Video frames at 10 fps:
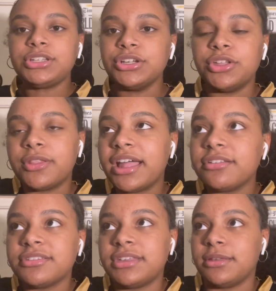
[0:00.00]

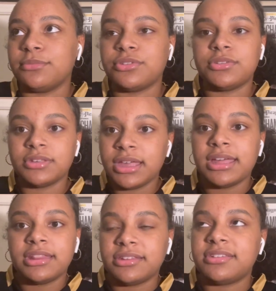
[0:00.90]
That seems
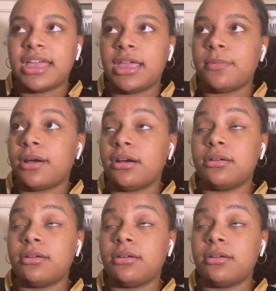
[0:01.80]
the same.